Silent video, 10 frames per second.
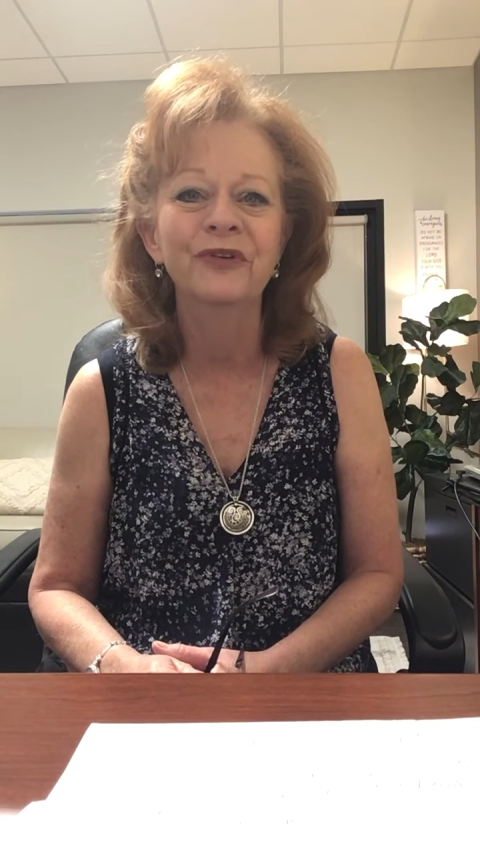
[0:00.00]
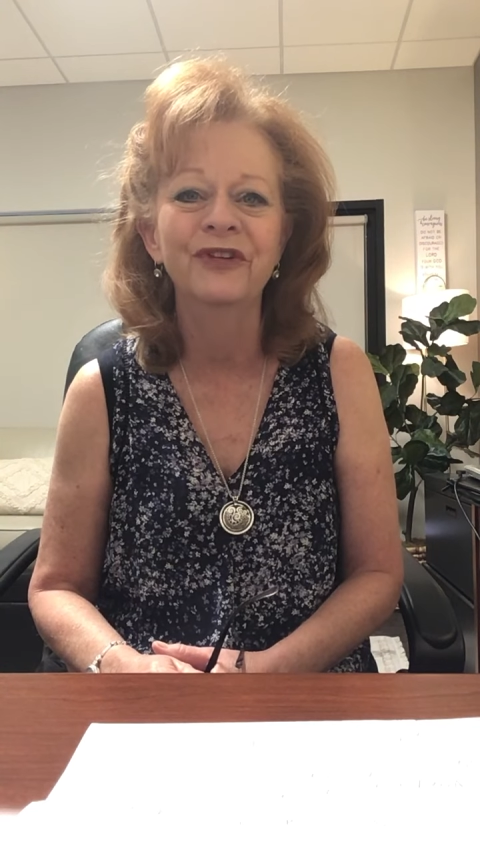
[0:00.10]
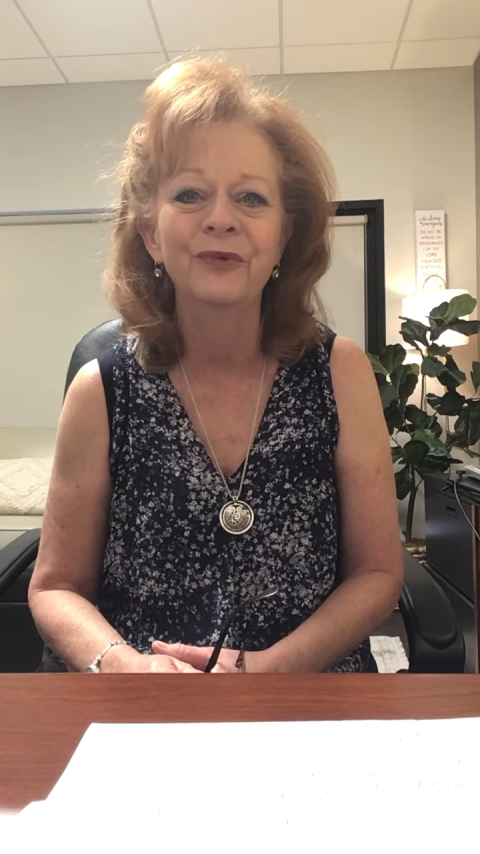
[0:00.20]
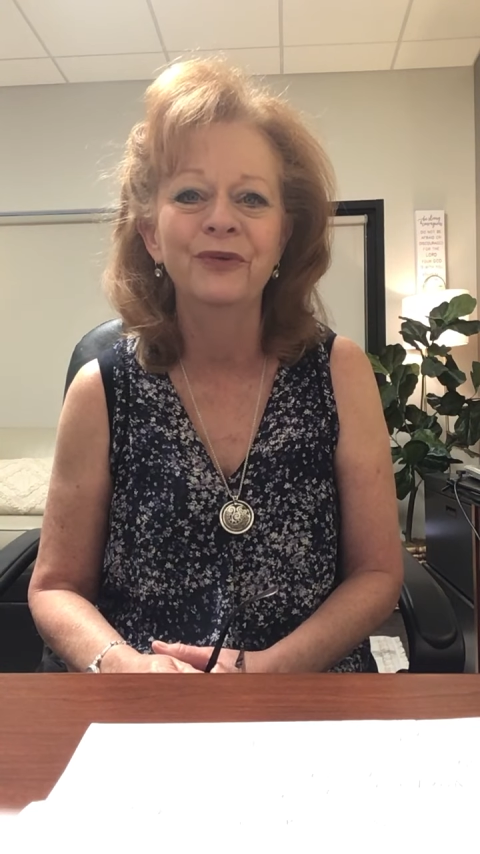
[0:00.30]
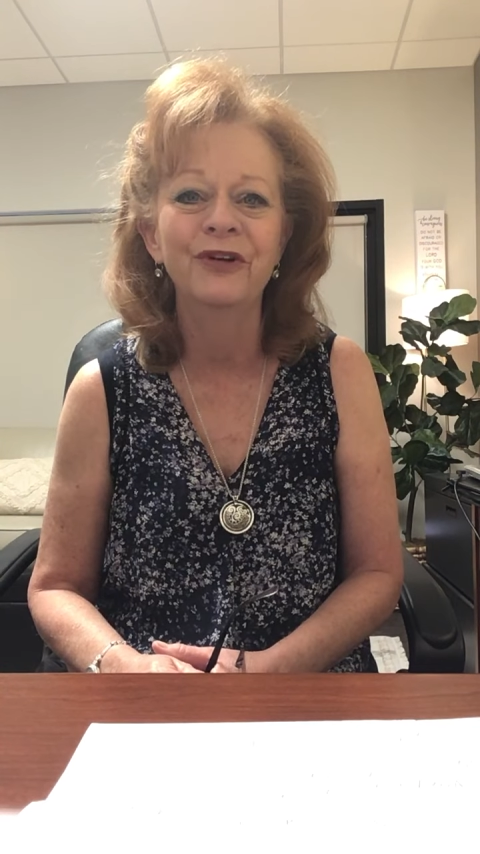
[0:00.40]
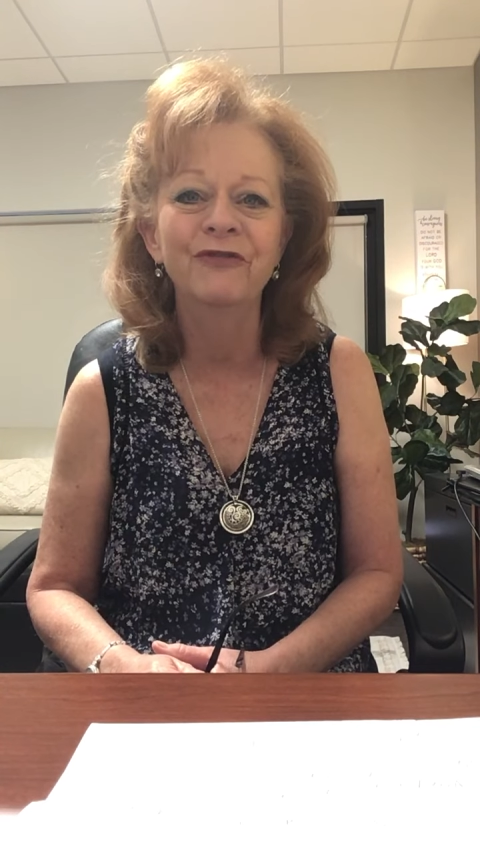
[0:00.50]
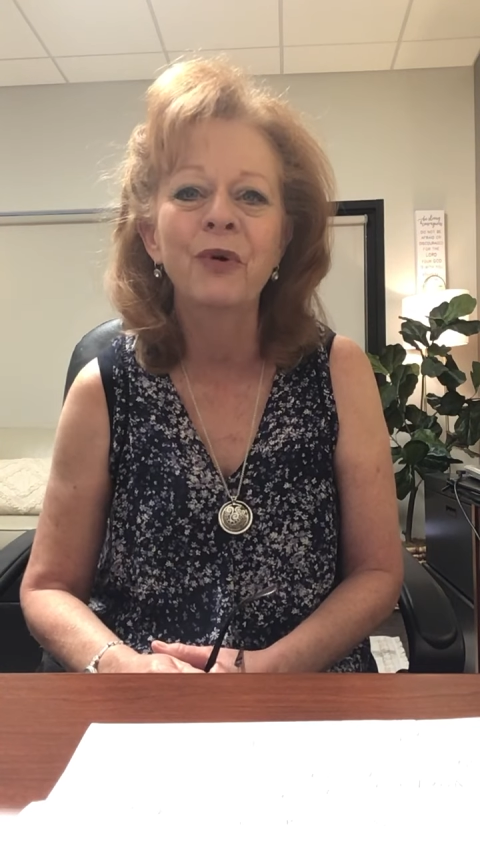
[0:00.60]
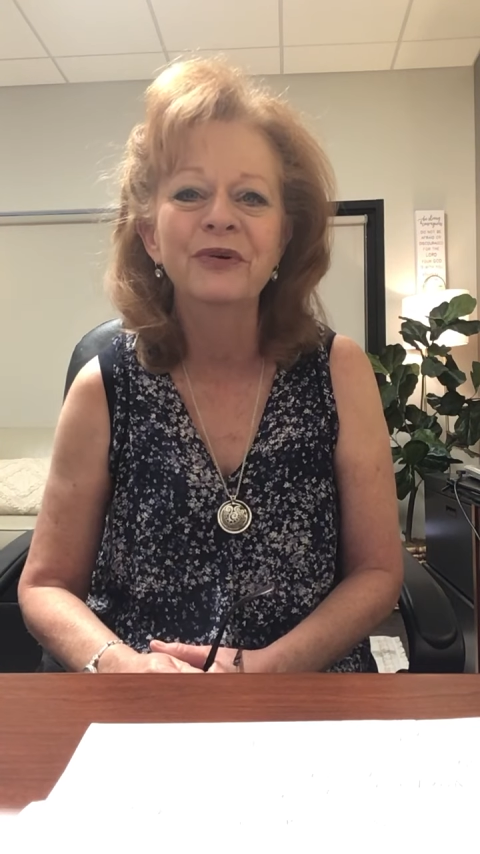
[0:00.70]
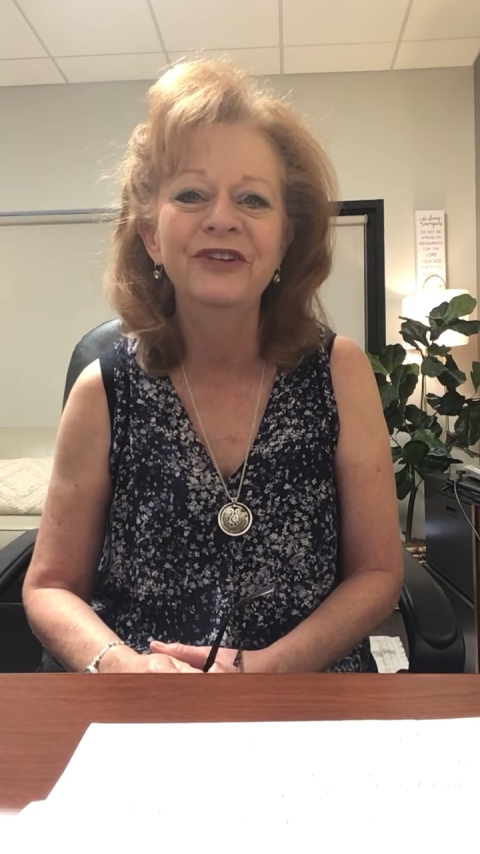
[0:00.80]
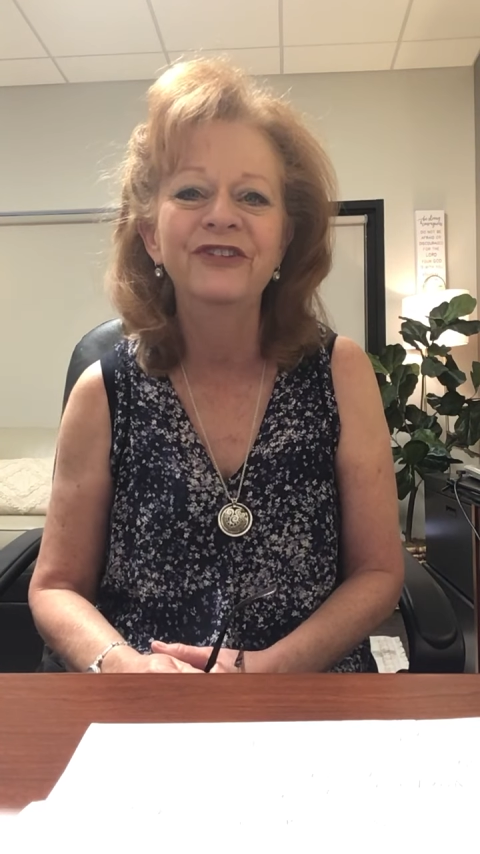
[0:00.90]
We'll, we'll look
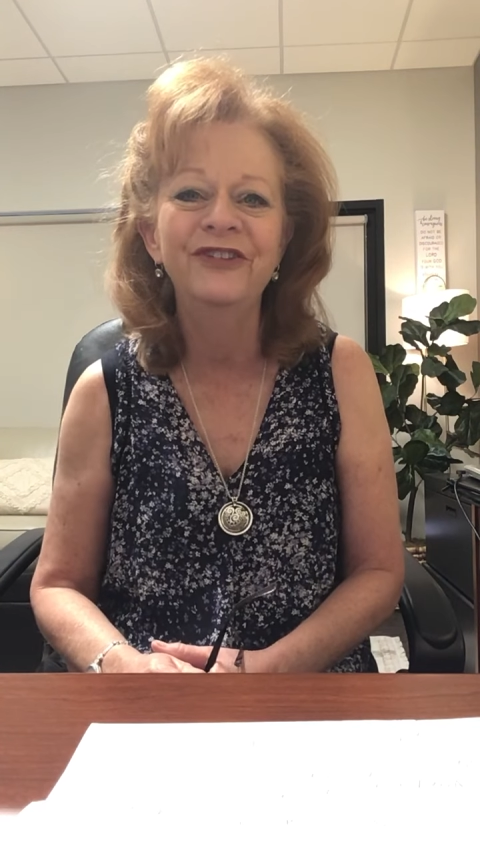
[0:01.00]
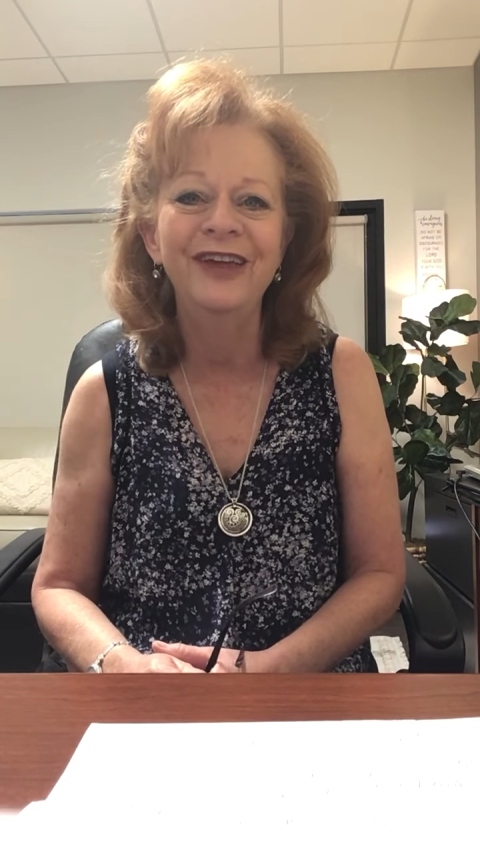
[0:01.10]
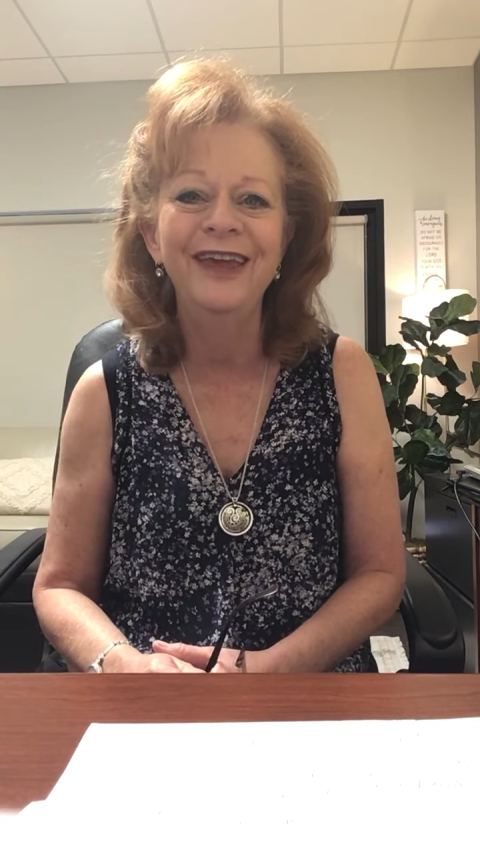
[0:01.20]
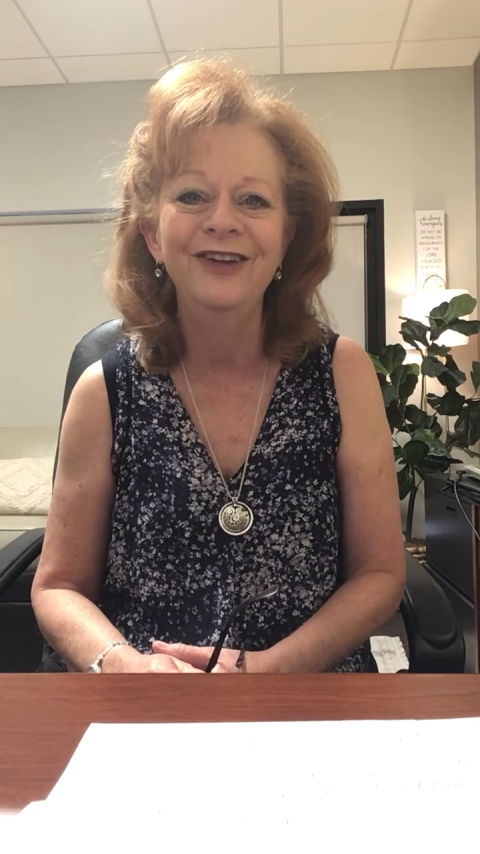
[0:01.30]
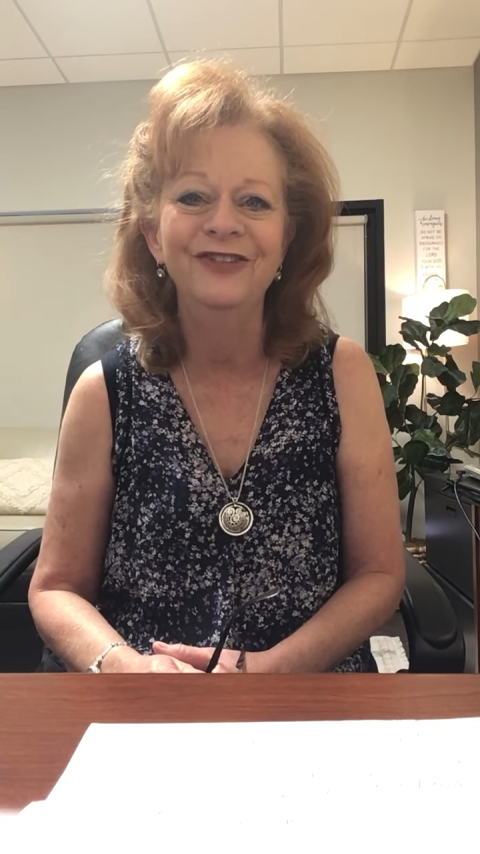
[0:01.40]
forward to seeing